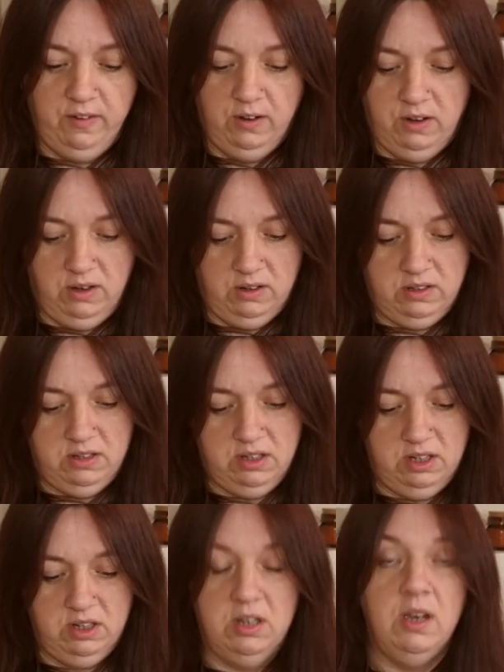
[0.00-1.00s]

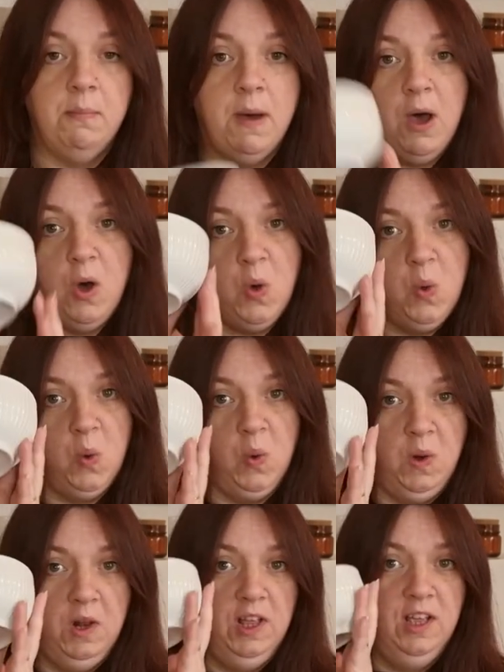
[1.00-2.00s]
got a
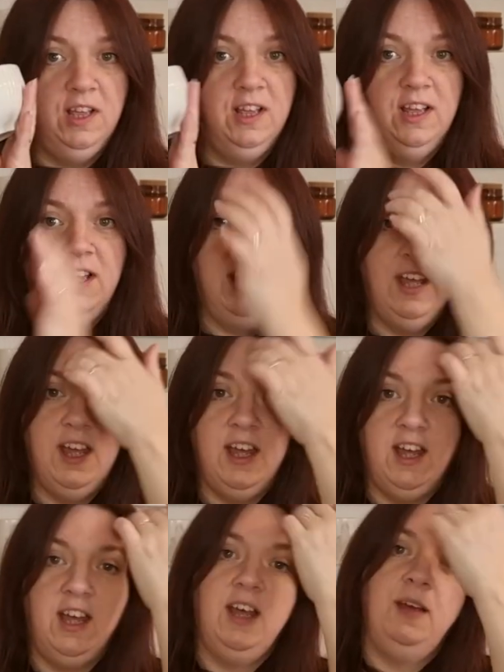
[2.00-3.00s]
bowl.
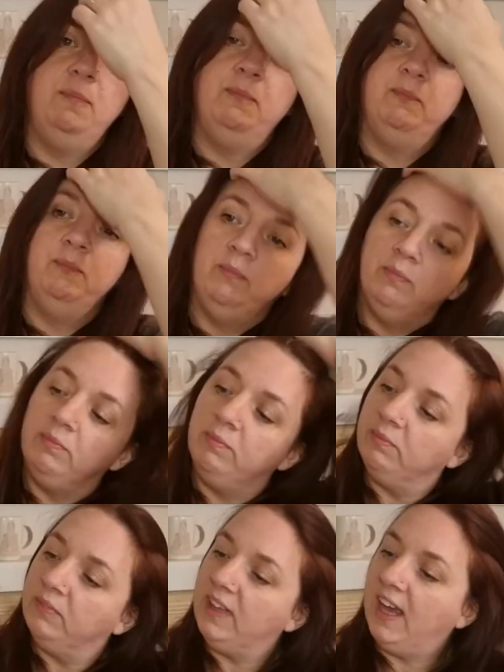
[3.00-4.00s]

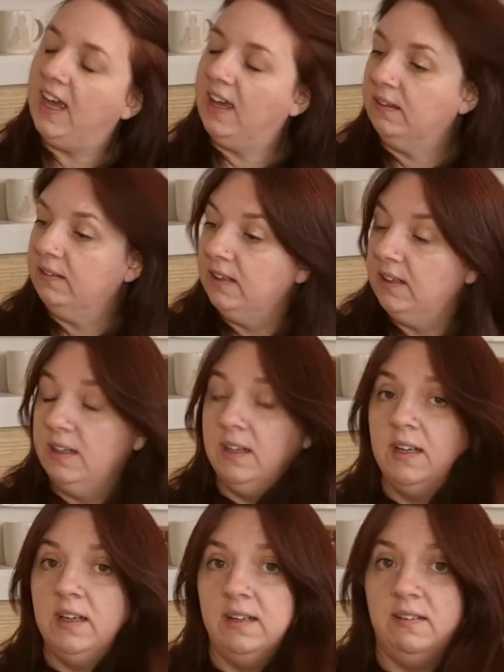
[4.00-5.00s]
Yeah,
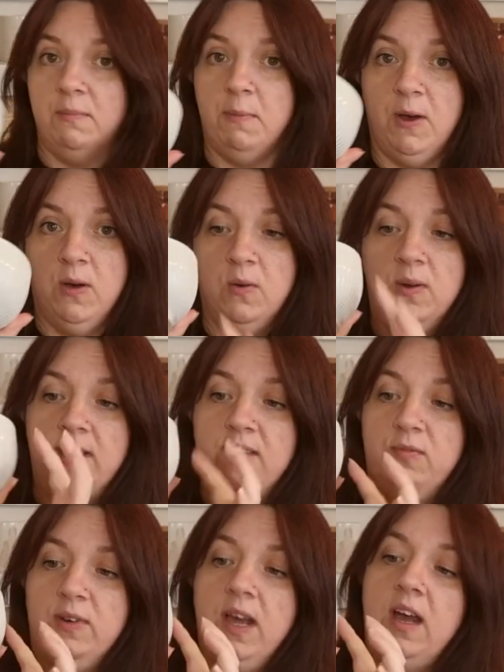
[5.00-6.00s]
it's a bowl.
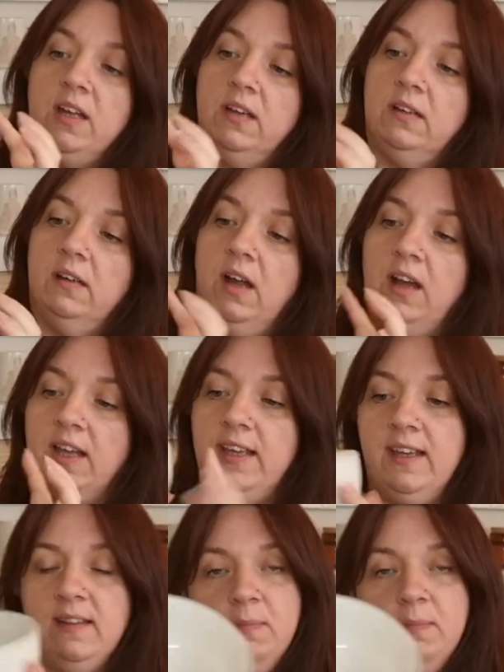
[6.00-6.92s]
It's really, I like it. It's